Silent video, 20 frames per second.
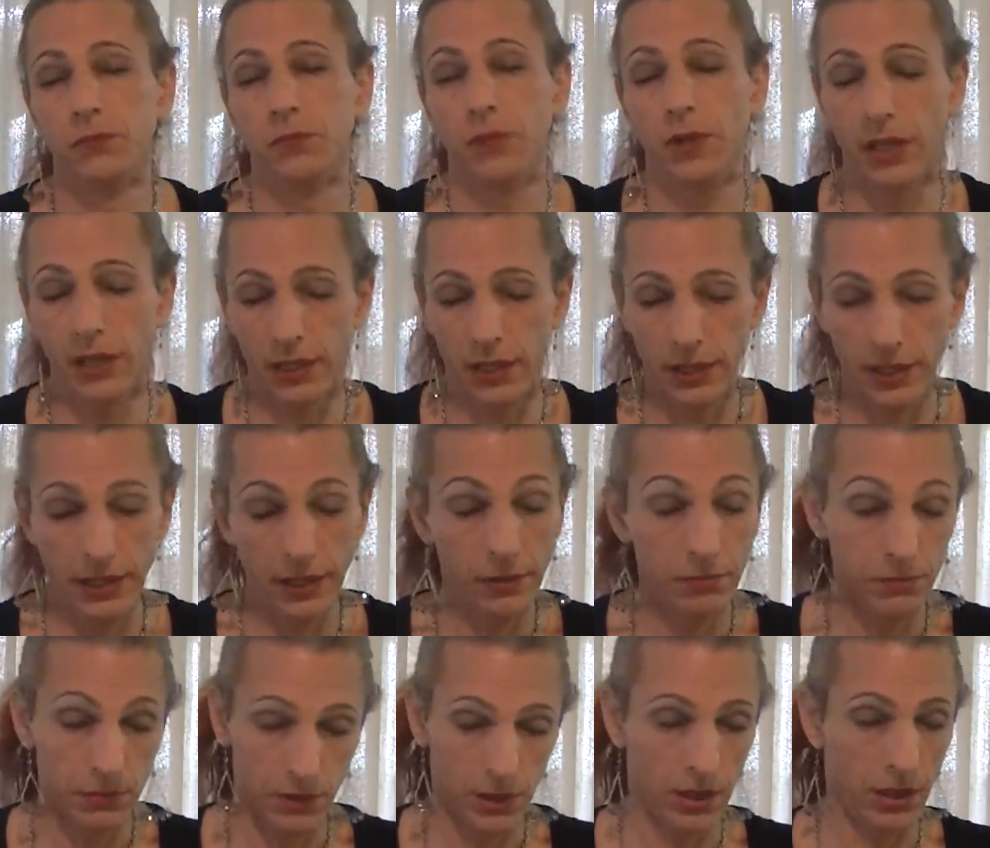That I
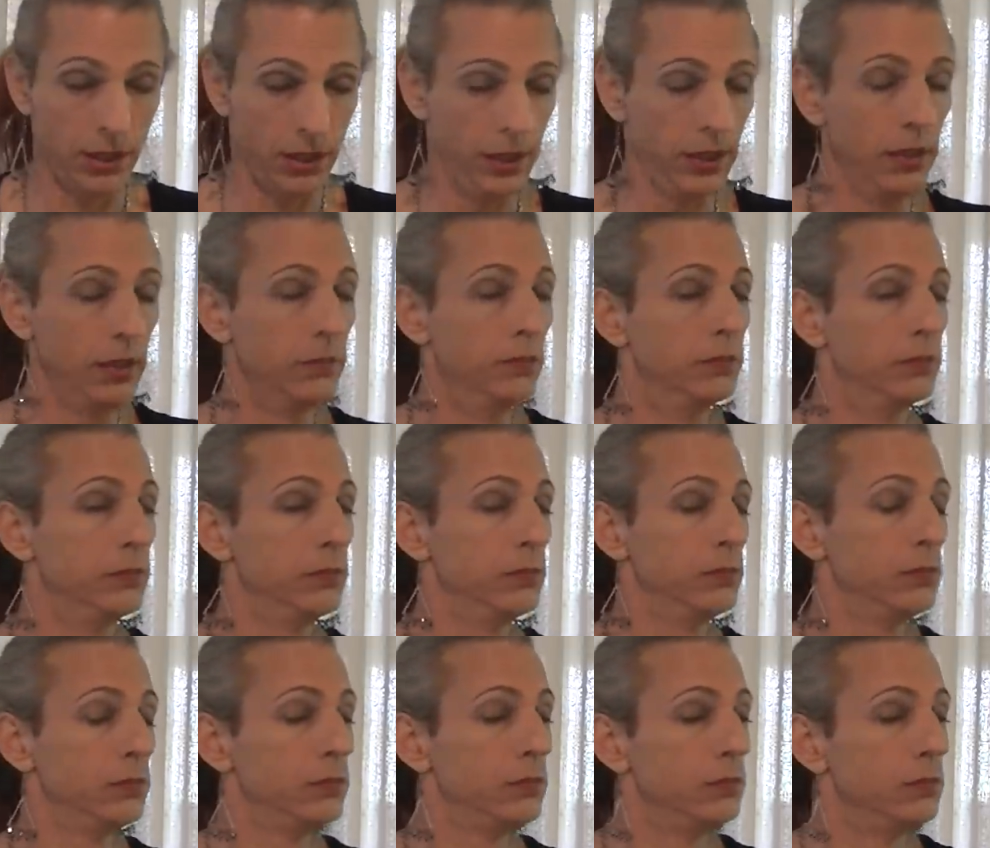am, I am.
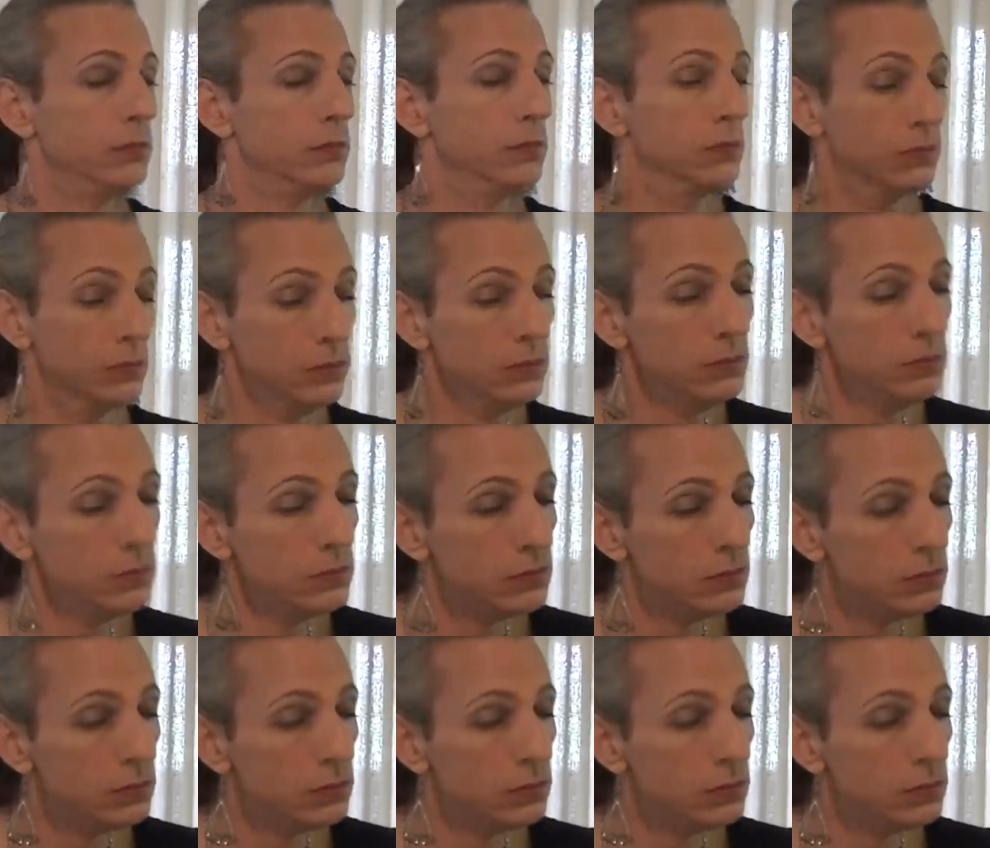Hmm?